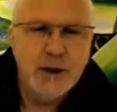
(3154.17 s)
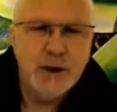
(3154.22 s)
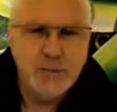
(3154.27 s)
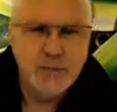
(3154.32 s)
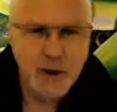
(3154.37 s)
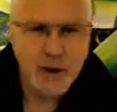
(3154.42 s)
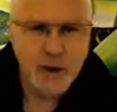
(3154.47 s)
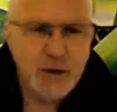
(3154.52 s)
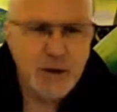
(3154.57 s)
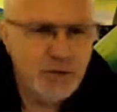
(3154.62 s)

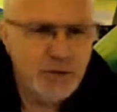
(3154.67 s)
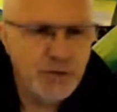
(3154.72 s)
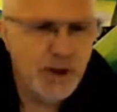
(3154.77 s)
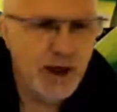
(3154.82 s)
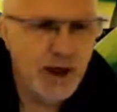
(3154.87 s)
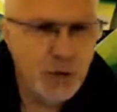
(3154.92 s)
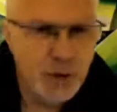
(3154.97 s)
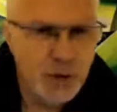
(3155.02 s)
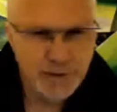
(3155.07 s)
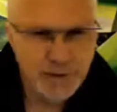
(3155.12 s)
Bach
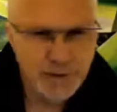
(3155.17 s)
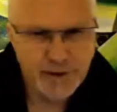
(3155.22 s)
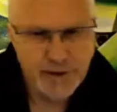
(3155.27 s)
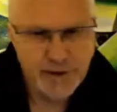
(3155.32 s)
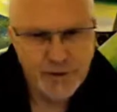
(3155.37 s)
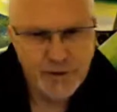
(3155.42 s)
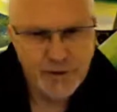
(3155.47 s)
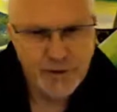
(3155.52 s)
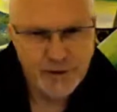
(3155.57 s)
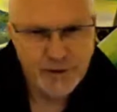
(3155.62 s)
flower
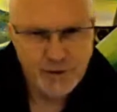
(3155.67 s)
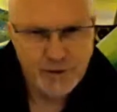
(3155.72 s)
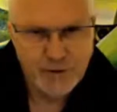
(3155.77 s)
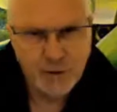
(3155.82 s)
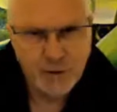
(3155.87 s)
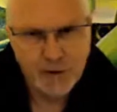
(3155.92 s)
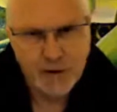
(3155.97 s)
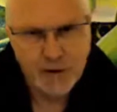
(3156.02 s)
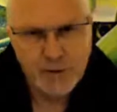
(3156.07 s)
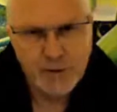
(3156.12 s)
remedies into
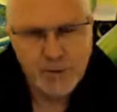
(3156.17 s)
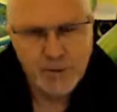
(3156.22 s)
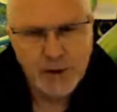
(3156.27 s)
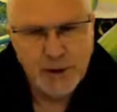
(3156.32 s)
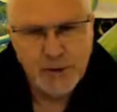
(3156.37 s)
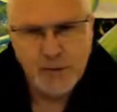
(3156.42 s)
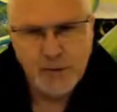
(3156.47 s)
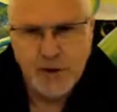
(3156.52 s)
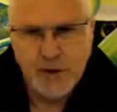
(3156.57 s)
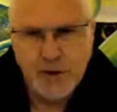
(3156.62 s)

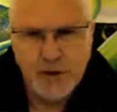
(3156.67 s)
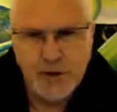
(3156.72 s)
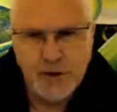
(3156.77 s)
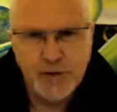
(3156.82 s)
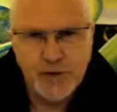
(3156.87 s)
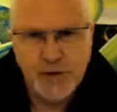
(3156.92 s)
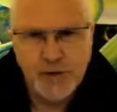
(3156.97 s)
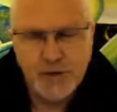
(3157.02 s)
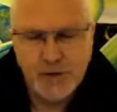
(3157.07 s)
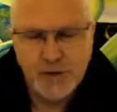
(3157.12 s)
NLP because,
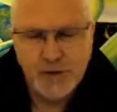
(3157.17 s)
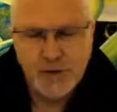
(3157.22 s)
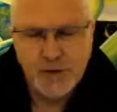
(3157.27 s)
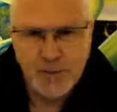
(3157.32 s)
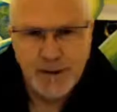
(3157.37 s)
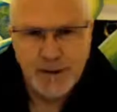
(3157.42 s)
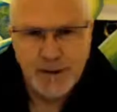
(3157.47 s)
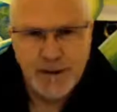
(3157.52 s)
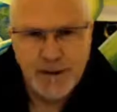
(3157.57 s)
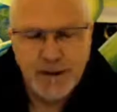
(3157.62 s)
as I said at the
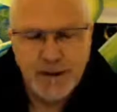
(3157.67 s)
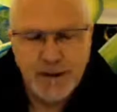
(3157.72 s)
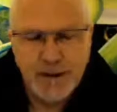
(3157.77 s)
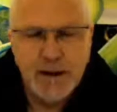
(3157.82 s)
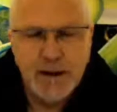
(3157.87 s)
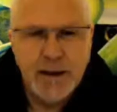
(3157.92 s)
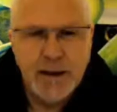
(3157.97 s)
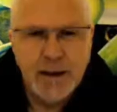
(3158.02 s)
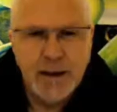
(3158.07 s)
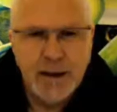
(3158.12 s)
beginning,
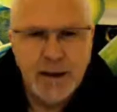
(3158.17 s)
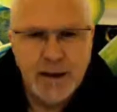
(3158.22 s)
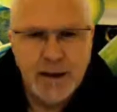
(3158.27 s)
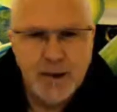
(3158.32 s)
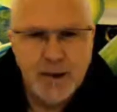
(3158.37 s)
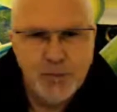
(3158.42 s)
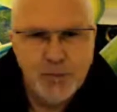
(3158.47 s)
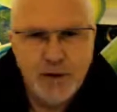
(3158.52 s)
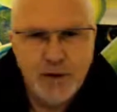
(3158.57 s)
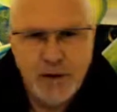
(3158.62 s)

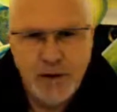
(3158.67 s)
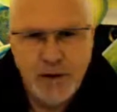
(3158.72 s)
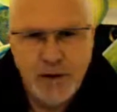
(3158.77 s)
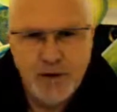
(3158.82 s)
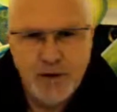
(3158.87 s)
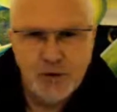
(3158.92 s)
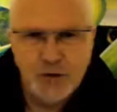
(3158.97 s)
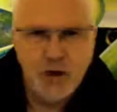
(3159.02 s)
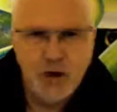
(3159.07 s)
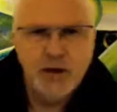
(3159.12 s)
NLP
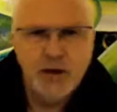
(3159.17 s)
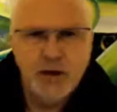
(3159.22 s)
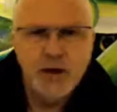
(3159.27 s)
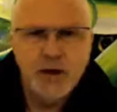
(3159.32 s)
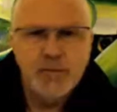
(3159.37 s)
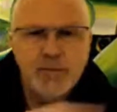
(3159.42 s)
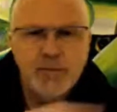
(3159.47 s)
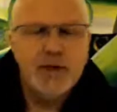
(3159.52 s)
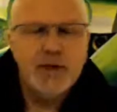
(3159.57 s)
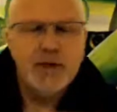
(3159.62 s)
is not a
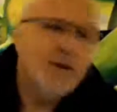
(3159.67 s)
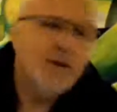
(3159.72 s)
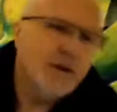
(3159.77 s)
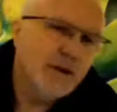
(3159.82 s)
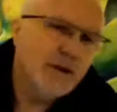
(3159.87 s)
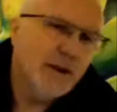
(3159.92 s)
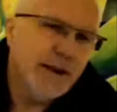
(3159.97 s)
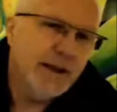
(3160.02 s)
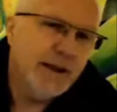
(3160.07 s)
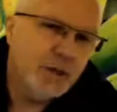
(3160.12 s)

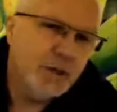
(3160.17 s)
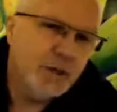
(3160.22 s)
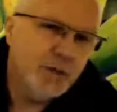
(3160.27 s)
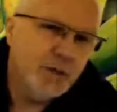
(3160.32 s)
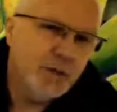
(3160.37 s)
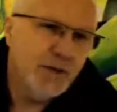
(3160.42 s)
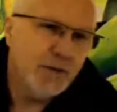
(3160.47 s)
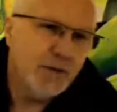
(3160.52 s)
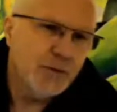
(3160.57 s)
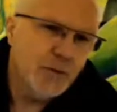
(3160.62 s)
method.
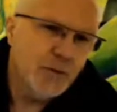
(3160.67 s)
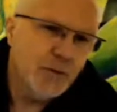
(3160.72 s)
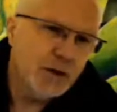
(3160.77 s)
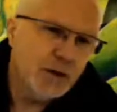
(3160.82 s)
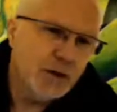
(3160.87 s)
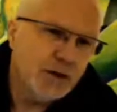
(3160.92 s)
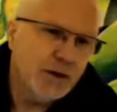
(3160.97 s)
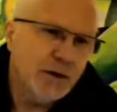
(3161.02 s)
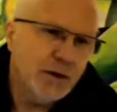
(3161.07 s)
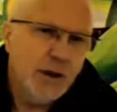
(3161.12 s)
NLP is a
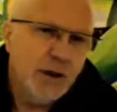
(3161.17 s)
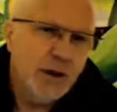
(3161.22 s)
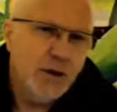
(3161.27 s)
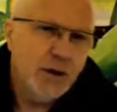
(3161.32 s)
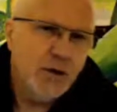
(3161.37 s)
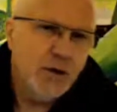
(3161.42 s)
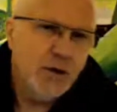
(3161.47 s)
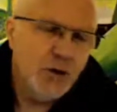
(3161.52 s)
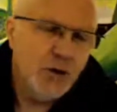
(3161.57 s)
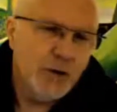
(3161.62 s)
model,
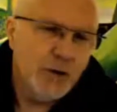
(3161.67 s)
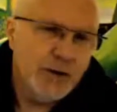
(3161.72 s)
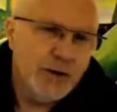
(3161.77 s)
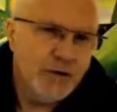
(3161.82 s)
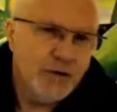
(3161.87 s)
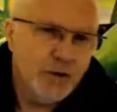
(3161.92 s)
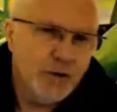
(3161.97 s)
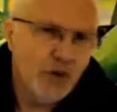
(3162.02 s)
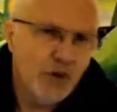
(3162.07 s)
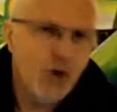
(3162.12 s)
or
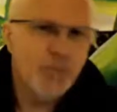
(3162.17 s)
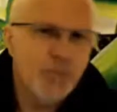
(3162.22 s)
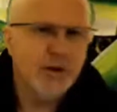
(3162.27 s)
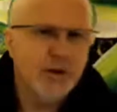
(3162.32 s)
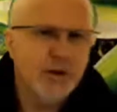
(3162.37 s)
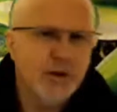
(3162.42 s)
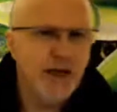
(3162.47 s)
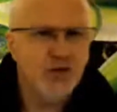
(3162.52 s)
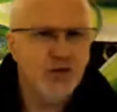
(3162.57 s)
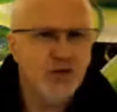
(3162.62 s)
it's a
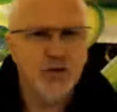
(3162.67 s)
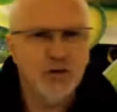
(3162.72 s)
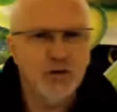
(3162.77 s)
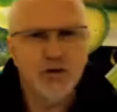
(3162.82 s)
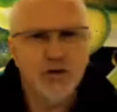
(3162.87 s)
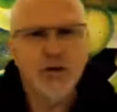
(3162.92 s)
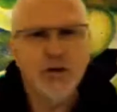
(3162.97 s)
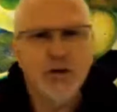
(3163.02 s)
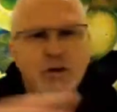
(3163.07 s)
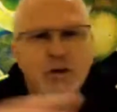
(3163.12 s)

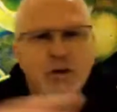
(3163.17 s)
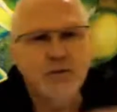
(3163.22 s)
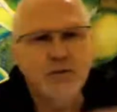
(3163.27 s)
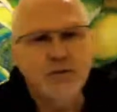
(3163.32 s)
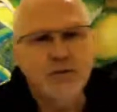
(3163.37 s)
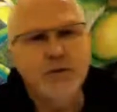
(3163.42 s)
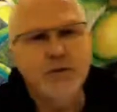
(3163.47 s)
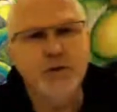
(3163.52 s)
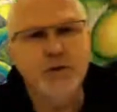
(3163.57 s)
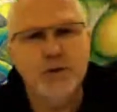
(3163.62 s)
combination of
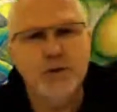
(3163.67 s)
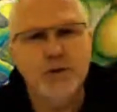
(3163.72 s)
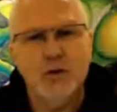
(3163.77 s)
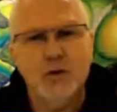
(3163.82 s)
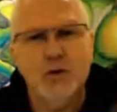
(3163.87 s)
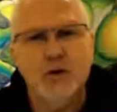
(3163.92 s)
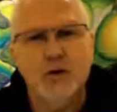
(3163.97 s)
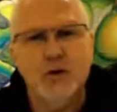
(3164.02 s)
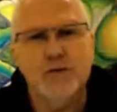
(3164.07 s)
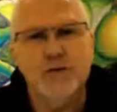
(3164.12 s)
different
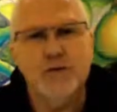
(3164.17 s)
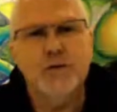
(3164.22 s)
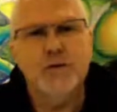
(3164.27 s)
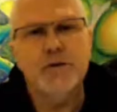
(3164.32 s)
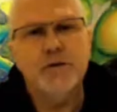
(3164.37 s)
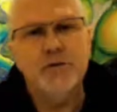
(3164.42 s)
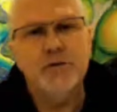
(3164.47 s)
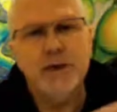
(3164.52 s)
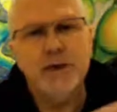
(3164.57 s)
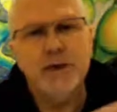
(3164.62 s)

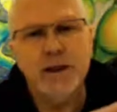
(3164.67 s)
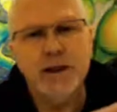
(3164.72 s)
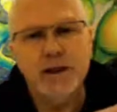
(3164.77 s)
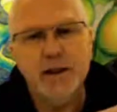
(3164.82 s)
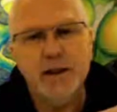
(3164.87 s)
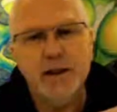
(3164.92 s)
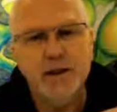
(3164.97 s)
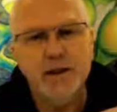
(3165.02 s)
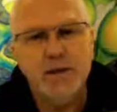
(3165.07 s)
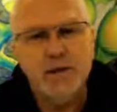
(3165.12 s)
thoughts,
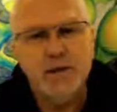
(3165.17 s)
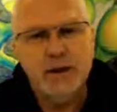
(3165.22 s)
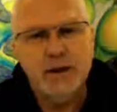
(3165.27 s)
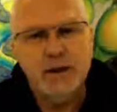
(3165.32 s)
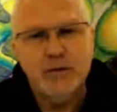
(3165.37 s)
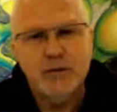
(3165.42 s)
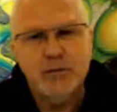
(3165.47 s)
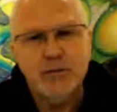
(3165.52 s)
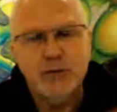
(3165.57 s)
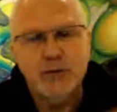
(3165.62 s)
feelings,
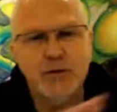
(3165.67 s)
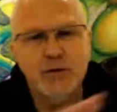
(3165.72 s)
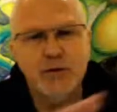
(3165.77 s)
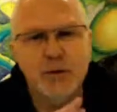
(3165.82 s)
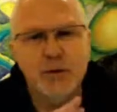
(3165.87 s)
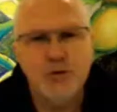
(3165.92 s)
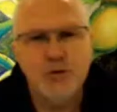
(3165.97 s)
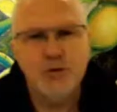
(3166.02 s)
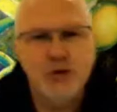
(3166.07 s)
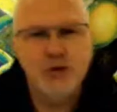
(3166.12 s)
and
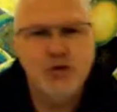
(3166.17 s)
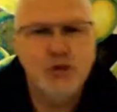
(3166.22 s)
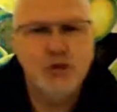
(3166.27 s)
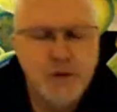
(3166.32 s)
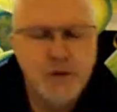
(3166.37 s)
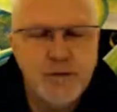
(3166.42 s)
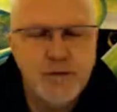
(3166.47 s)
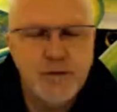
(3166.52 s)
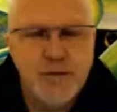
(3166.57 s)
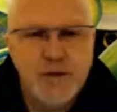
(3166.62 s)

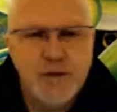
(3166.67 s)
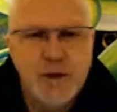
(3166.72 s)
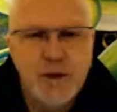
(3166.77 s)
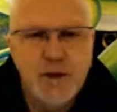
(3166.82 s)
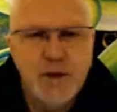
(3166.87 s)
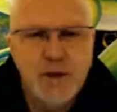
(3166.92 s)
presuppositions,